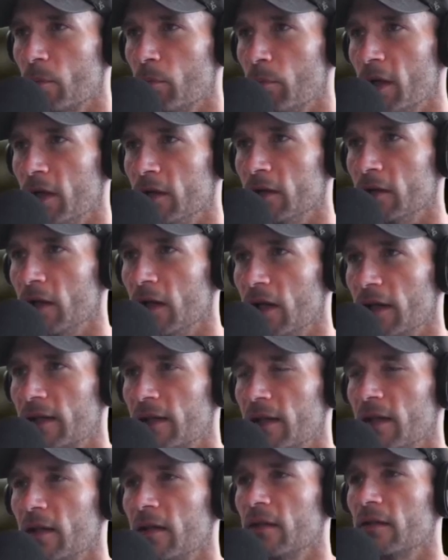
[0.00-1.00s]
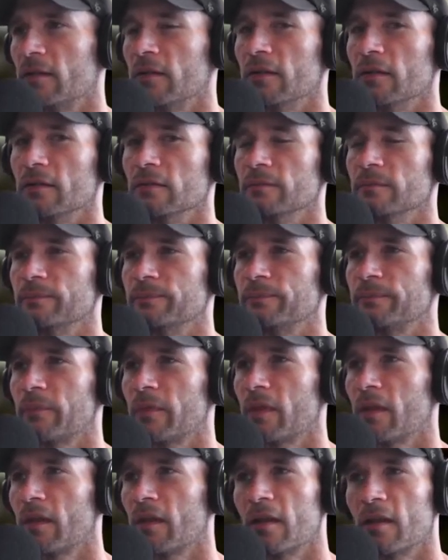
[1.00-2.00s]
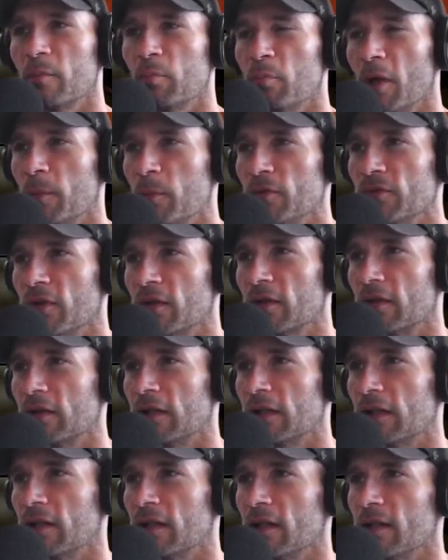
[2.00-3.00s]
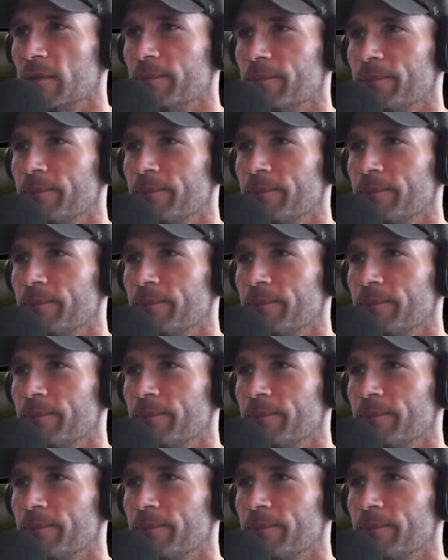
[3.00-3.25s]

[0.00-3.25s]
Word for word: By unlocking... Uh-oh. Piper's not going to like that.